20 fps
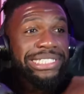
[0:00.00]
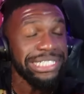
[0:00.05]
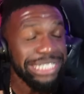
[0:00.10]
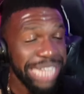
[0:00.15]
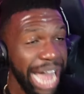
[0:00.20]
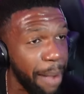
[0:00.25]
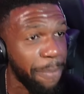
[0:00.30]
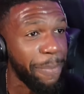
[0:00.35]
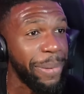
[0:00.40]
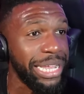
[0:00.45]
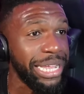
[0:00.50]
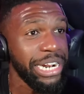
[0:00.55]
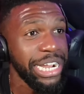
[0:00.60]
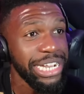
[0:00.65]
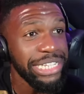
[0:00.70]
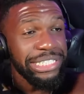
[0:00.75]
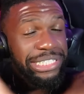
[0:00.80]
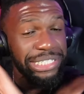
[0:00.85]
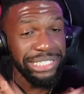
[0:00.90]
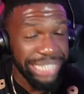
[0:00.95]
Stop it.
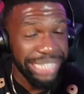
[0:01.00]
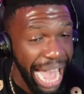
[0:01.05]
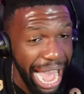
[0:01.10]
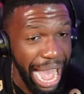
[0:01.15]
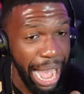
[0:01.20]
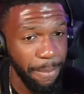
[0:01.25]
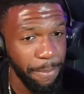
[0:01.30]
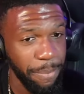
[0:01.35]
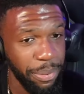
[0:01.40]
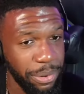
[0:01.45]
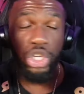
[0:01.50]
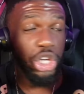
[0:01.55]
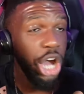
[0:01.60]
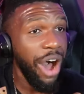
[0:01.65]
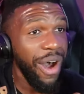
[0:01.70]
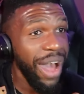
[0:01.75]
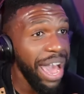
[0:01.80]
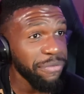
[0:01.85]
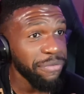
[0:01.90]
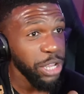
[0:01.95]
Stop! Y'all
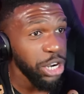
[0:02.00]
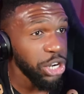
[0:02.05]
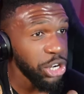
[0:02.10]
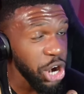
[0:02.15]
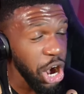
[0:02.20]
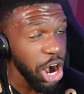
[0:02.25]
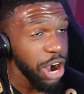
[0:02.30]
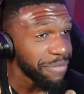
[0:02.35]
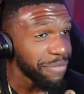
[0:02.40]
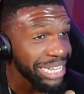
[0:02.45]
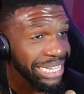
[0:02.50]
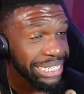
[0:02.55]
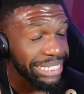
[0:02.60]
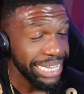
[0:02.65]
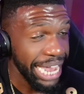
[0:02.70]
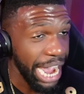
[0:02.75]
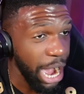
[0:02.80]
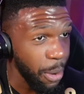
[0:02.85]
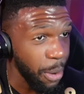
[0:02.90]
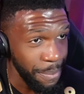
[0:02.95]
have the nerve to
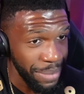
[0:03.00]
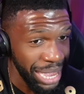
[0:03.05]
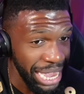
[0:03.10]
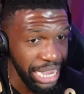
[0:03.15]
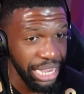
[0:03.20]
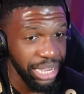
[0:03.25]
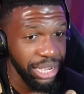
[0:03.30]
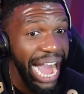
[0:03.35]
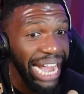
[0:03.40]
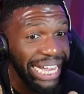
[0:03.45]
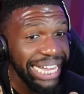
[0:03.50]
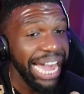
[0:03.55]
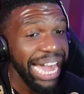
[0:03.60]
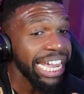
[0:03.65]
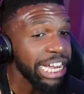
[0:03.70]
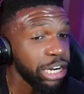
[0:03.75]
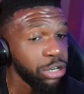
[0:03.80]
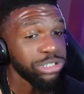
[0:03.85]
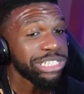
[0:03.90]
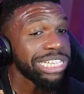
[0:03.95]
tell me
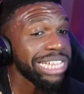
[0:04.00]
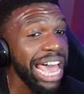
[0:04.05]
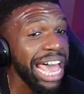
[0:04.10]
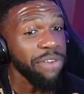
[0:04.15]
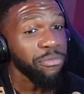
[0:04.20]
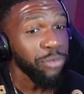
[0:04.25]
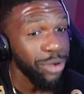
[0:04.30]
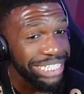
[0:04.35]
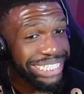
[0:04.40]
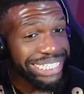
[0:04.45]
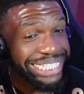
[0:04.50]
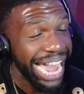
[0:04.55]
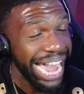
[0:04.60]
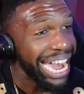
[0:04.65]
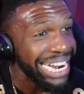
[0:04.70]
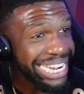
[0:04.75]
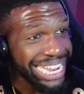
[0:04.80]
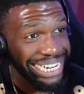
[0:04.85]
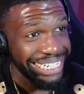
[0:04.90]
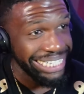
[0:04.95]
Akainu's life was
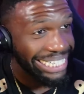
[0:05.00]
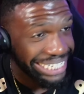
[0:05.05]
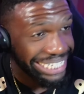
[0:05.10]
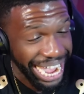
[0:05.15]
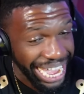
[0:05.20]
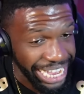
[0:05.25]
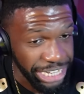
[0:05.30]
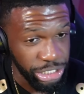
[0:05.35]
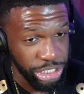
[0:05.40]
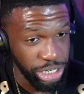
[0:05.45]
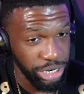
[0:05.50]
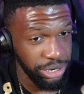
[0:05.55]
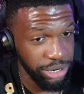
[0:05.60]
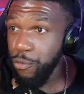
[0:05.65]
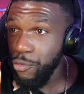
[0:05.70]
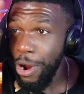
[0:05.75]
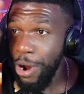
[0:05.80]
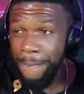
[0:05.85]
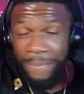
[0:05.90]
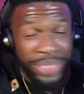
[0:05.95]
not in danger
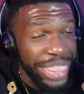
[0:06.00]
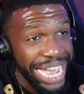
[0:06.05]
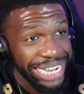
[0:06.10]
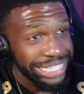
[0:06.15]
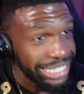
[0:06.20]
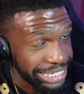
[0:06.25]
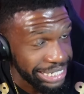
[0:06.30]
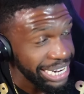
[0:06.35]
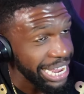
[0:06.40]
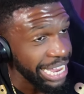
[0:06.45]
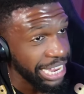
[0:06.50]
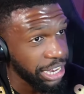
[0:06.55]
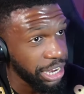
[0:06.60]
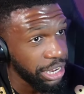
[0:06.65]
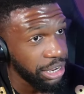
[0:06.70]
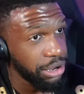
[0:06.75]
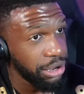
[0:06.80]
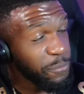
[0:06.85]
from this nigga.